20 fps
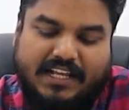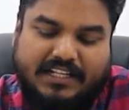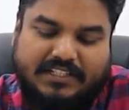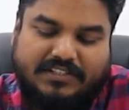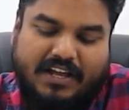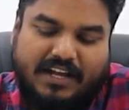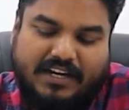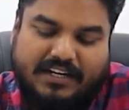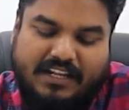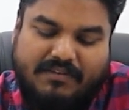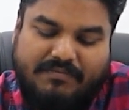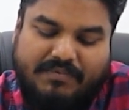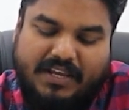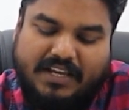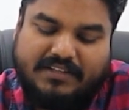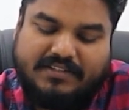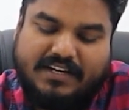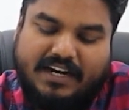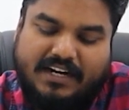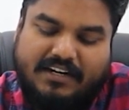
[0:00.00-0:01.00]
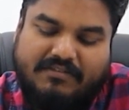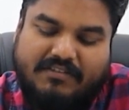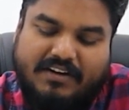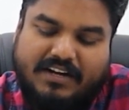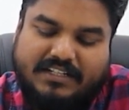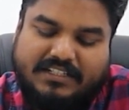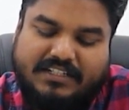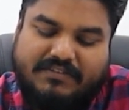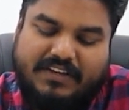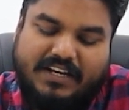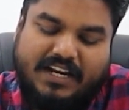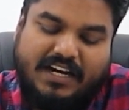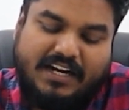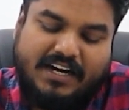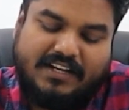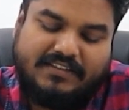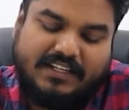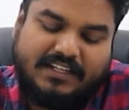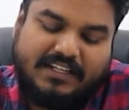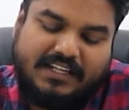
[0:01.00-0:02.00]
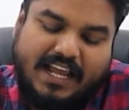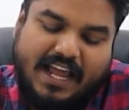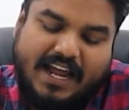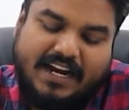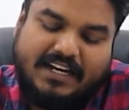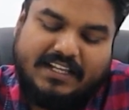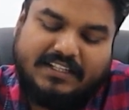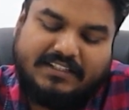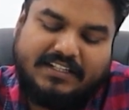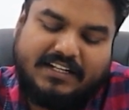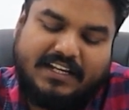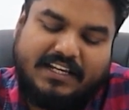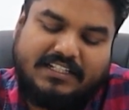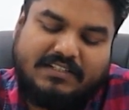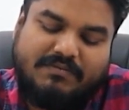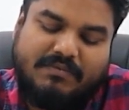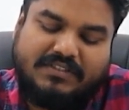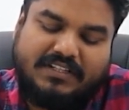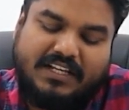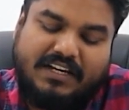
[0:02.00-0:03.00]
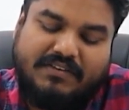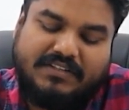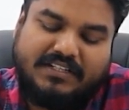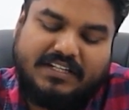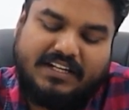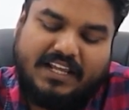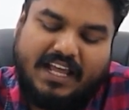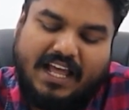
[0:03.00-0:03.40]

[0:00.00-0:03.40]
So Agni P is an advanced variant. It is a canisterized missile which